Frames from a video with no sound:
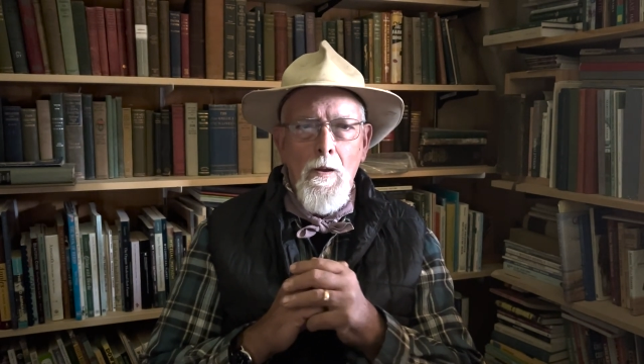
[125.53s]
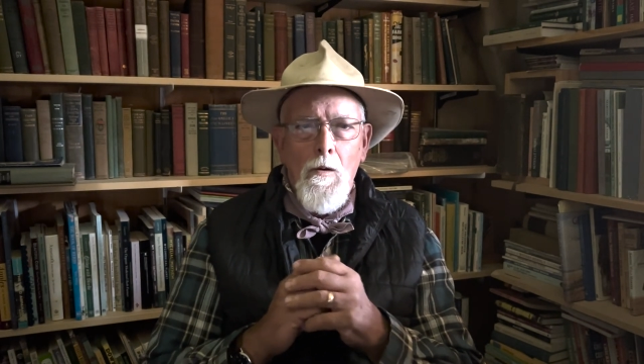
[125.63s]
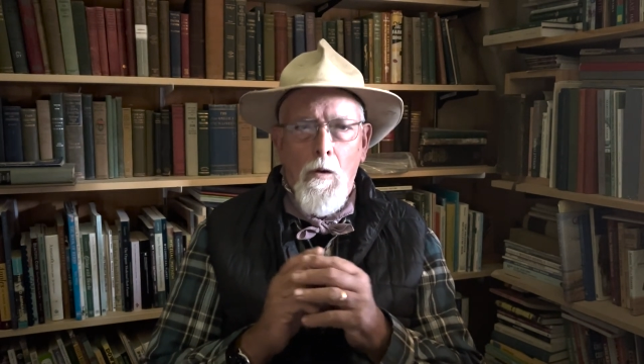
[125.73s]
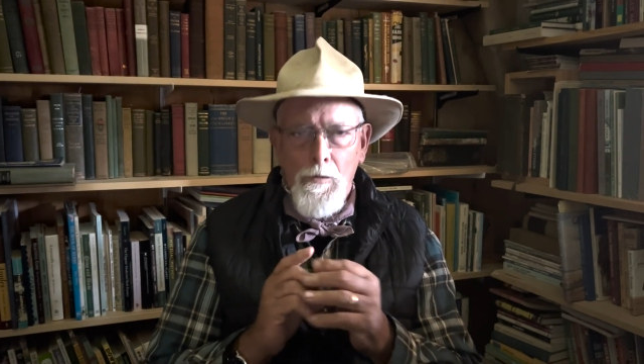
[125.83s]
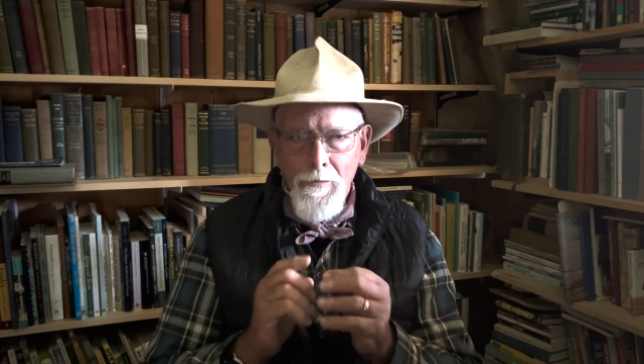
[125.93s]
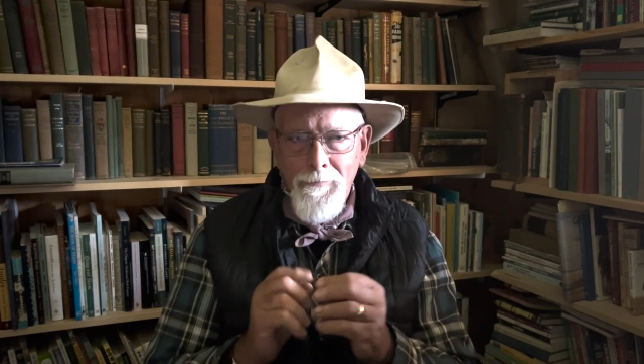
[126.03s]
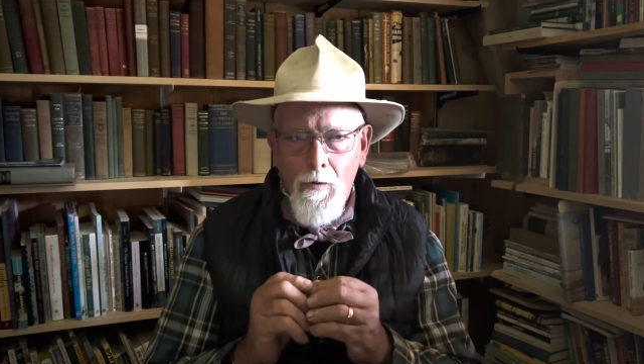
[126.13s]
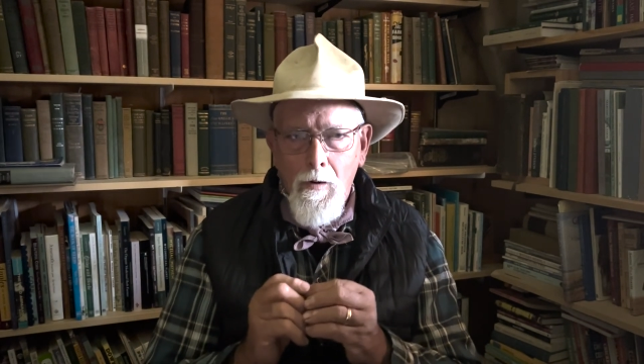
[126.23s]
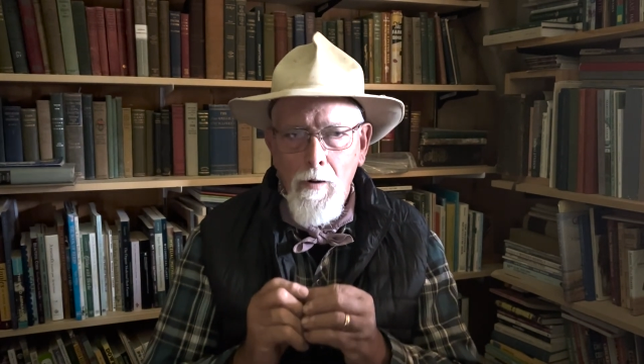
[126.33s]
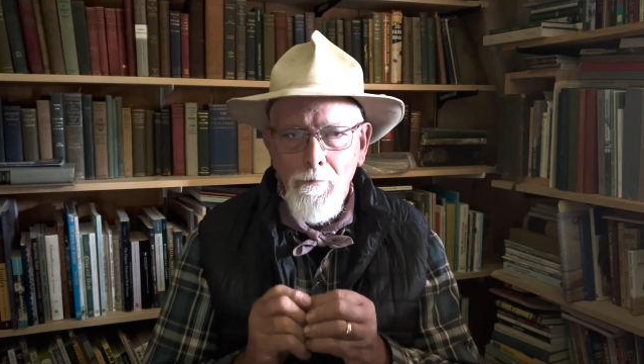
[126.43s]
On the
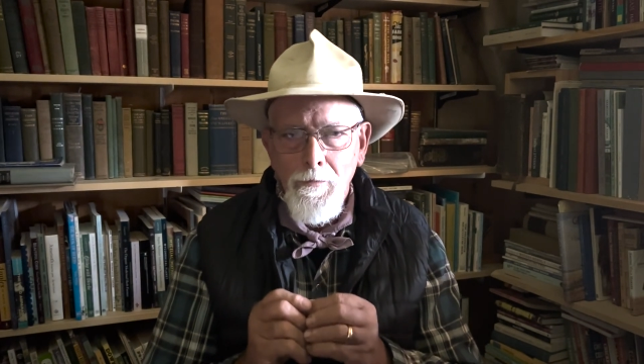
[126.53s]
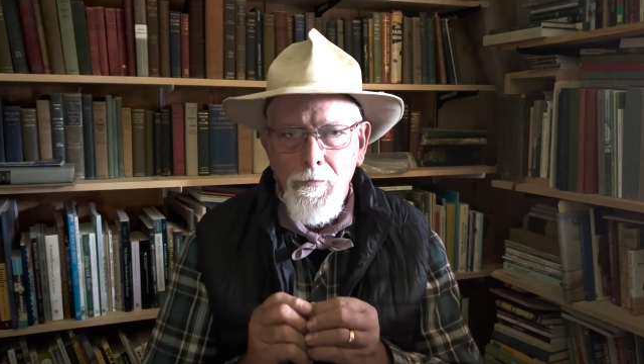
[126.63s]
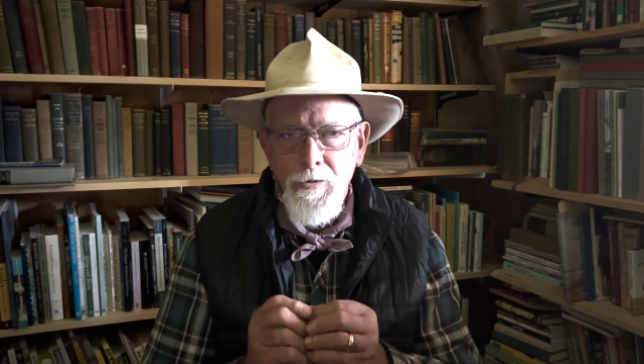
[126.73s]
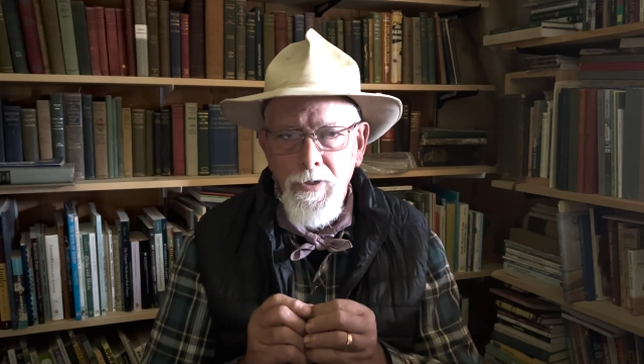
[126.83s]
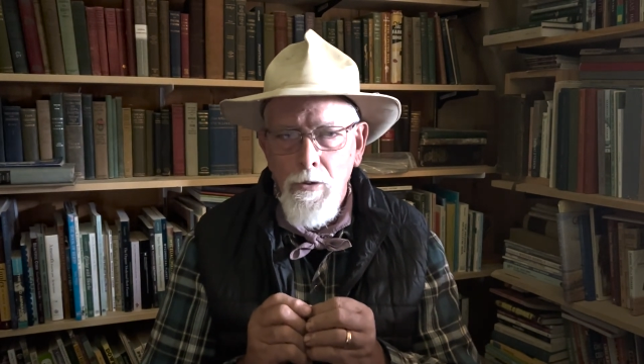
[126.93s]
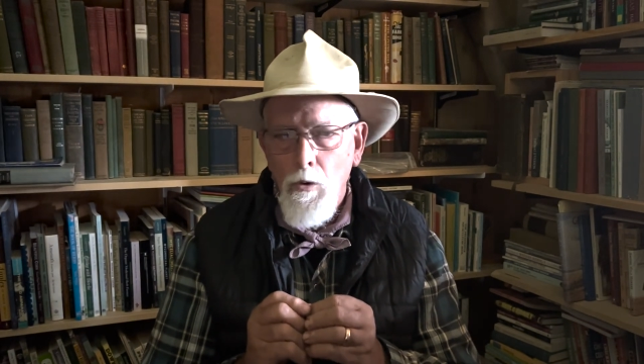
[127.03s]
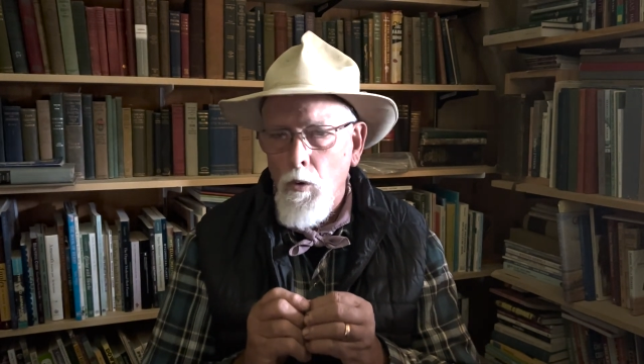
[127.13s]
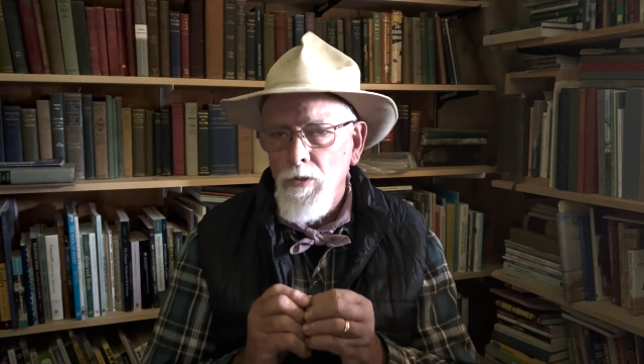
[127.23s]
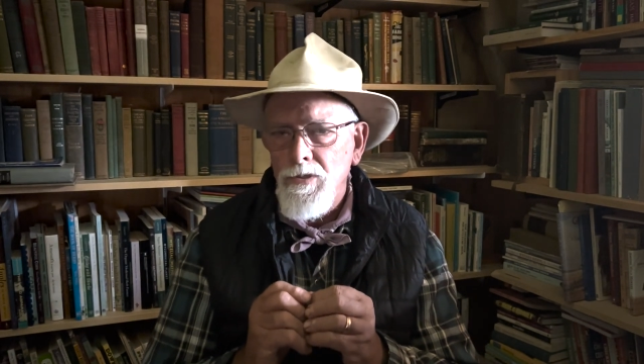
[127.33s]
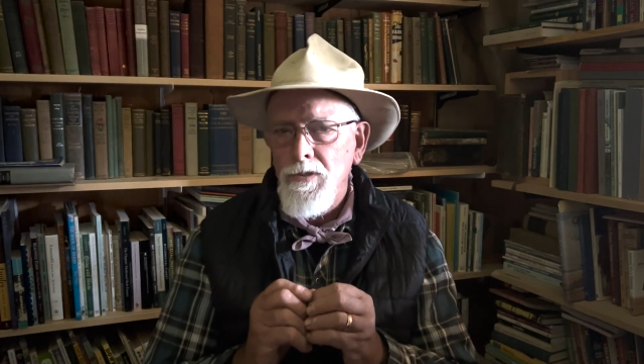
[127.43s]
farm, she and her
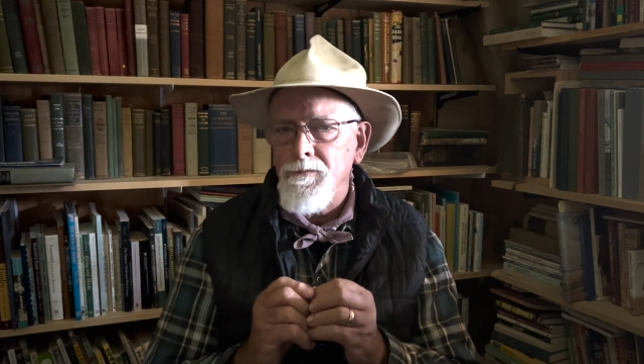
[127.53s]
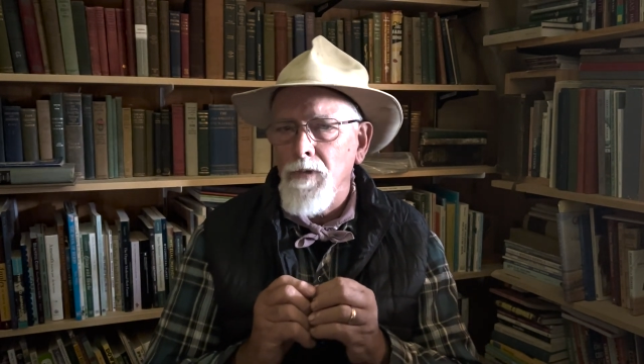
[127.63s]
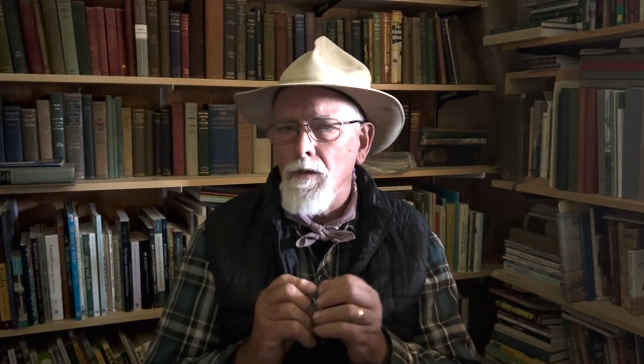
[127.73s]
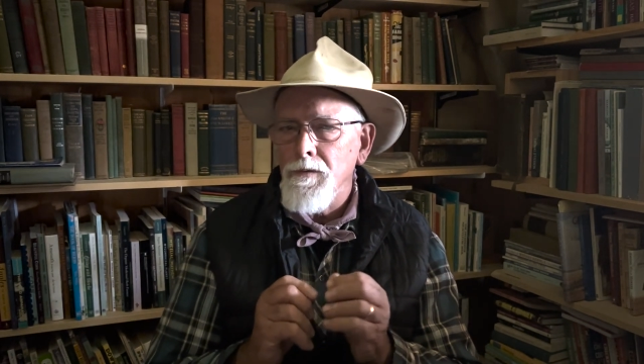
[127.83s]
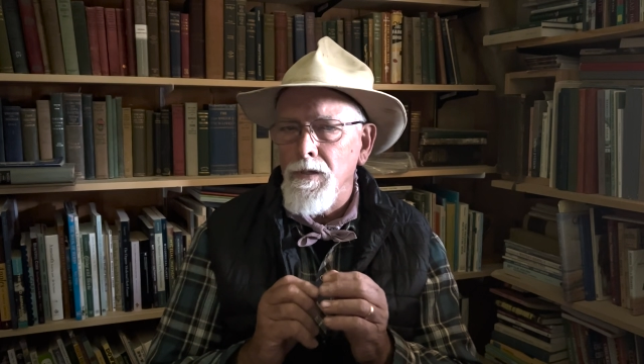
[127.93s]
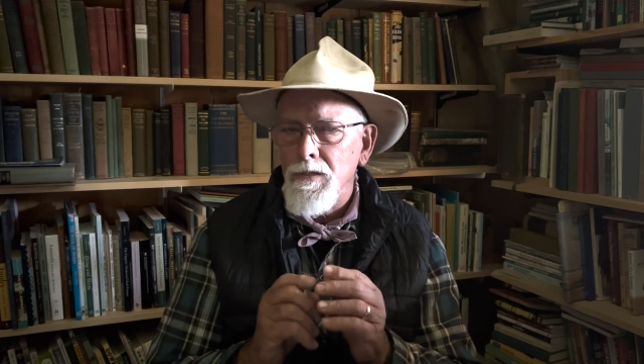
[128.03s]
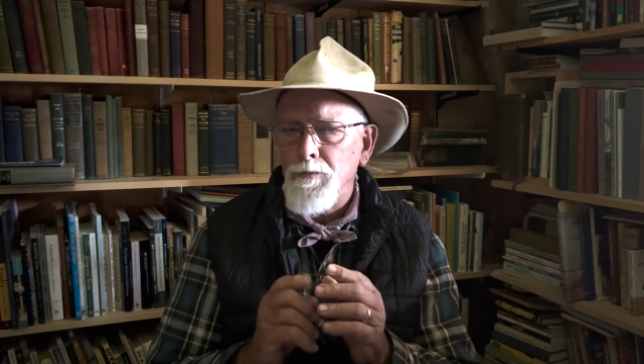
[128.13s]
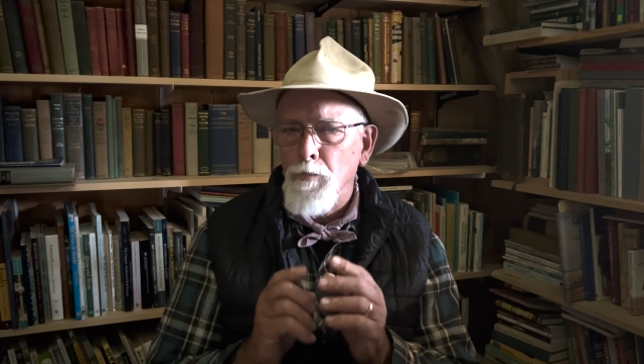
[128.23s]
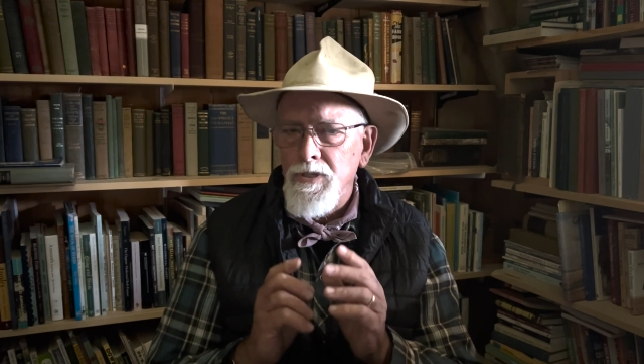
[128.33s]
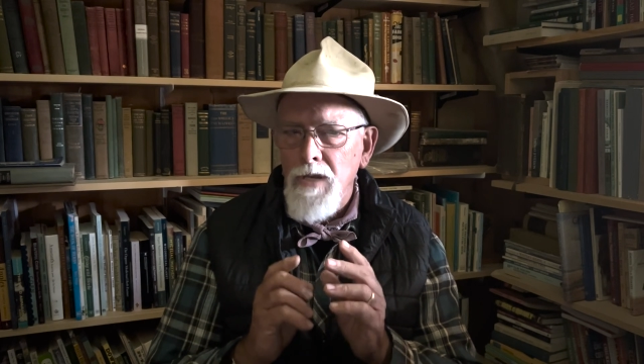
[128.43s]
horses have done this
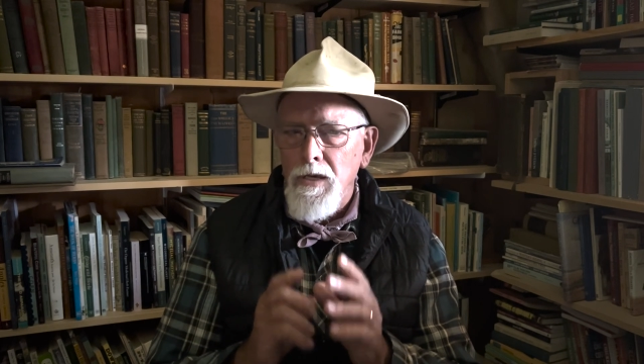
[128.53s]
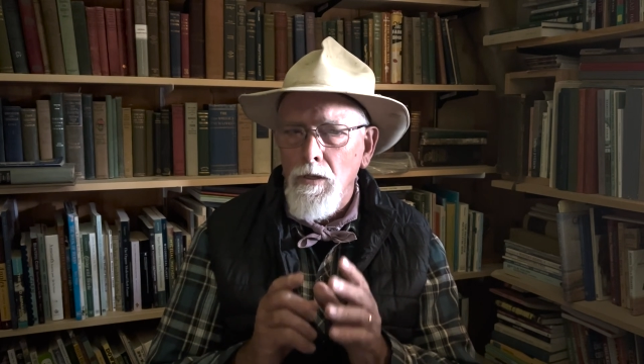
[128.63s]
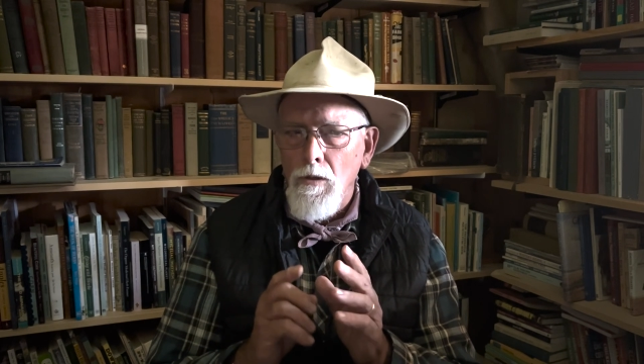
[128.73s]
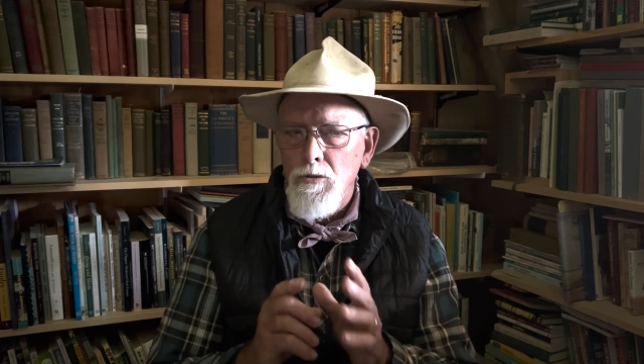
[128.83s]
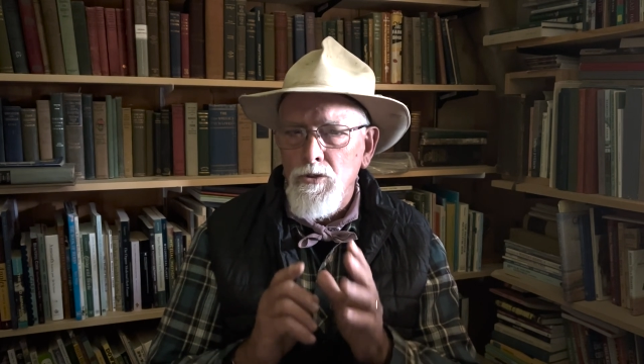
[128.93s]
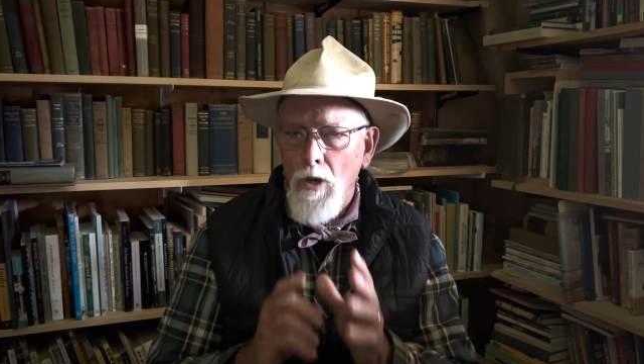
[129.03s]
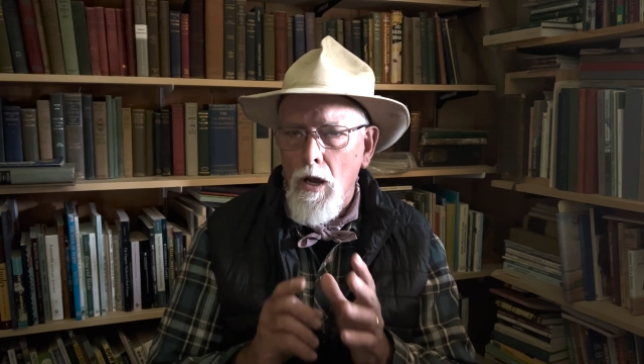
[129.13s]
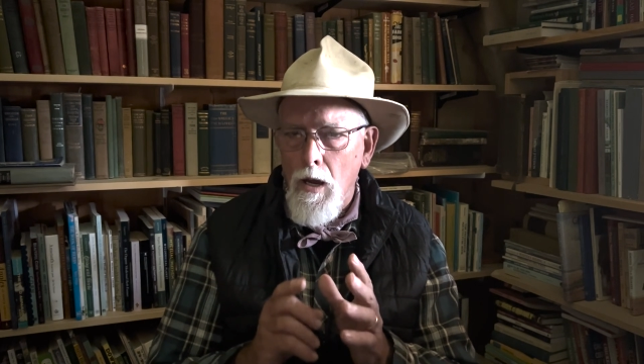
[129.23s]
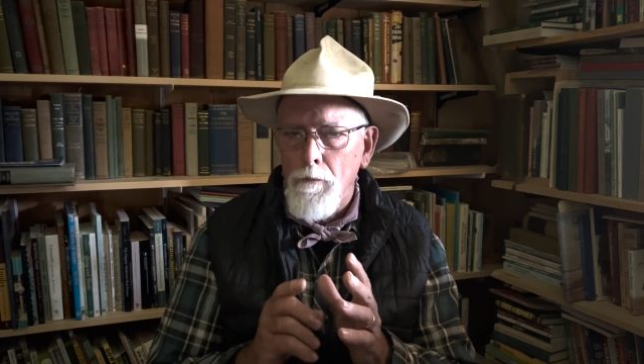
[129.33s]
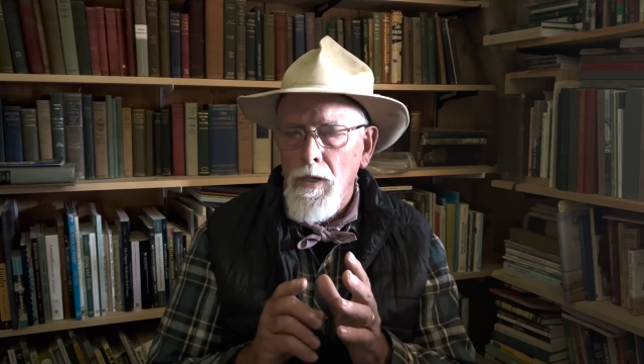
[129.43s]
particular
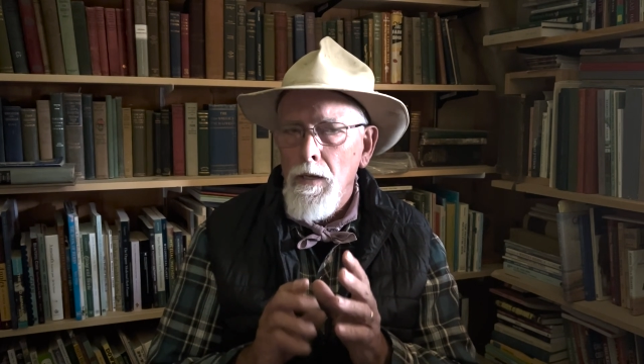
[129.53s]
job,